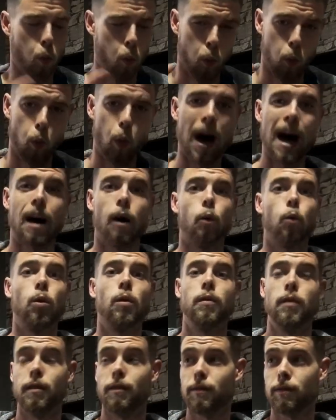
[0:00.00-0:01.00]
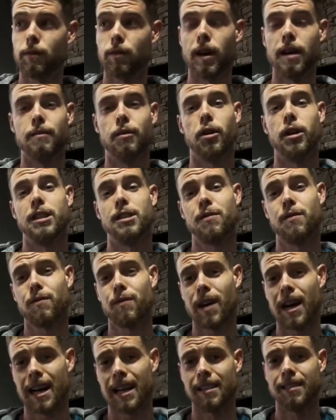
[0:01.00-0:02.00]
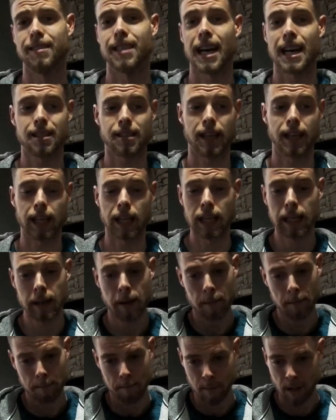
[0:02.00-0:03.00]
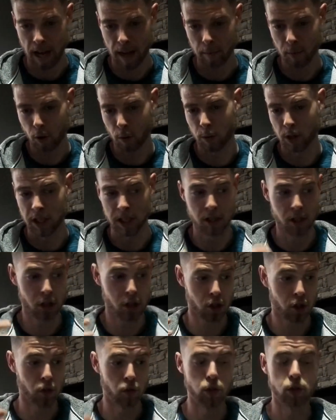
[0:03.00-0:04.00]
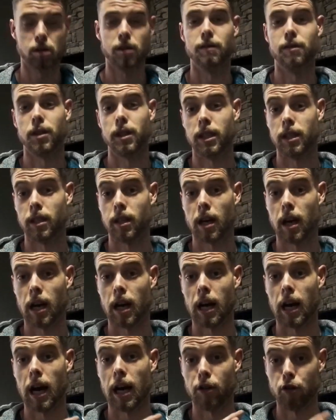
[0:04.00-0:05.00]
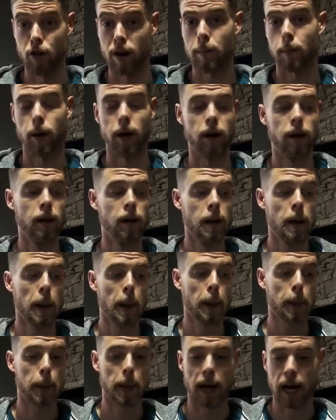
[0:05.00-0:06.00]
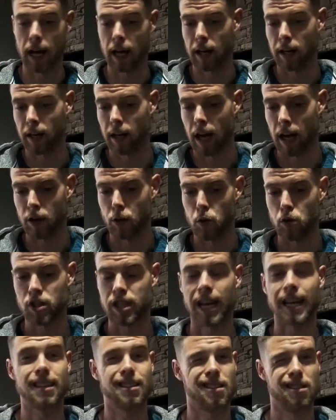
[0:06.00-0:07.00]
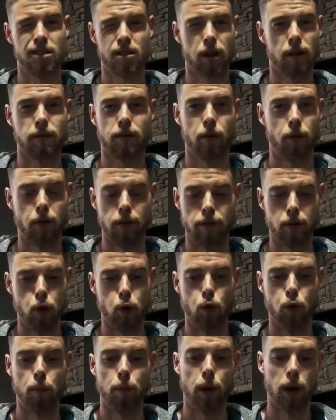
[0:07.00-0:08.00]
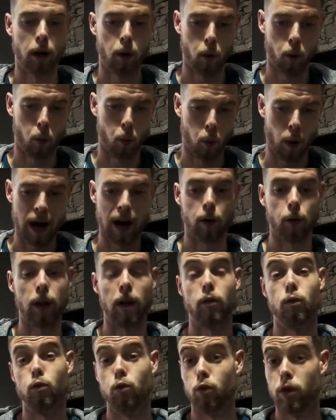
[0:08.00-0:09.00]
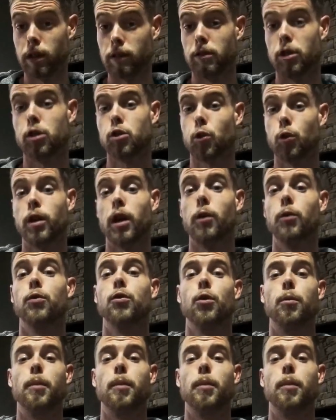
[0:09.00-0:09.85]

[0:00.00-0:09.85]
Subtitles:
wow, the flavour is fantastic. I'm normally exclusively a dripper. I use tanks and stuff for review, but wow, that really stood out to